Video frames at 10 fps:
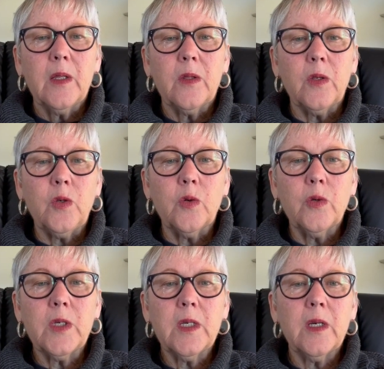The
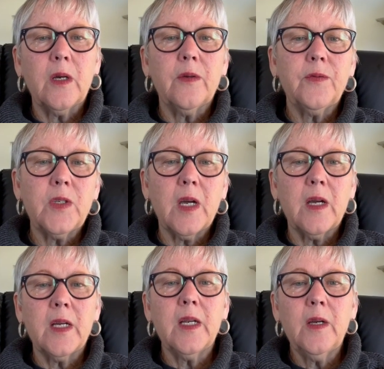daughter of
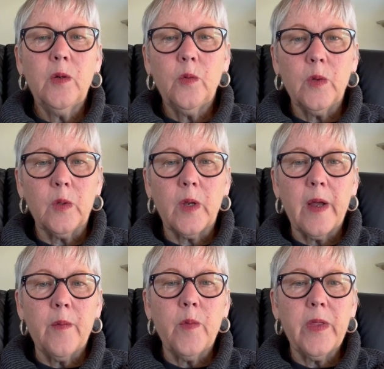Tyre will
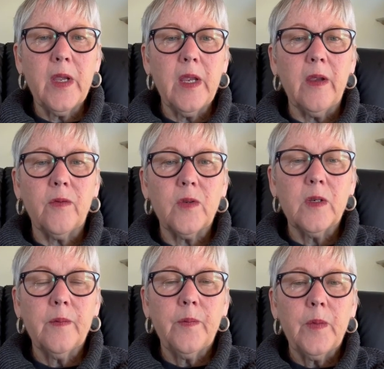come with a gift.
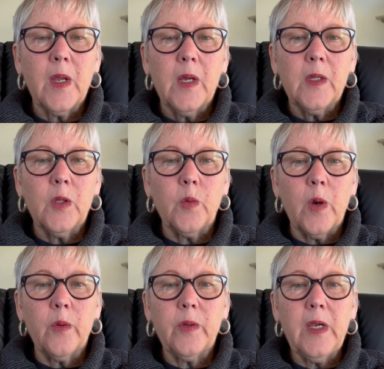The
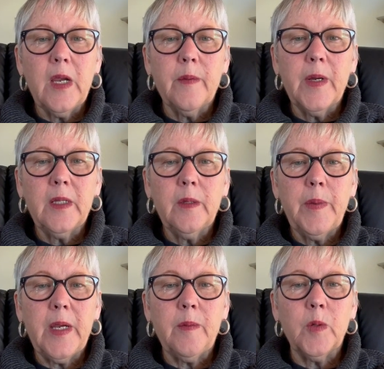wealthy among the
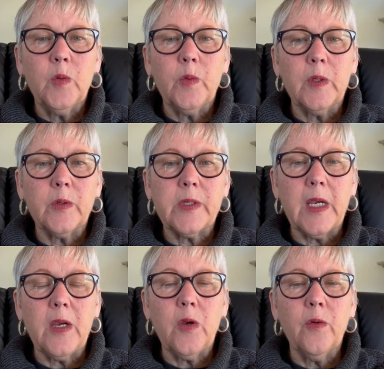people will
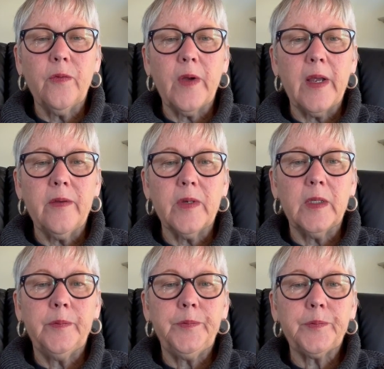seek your favor.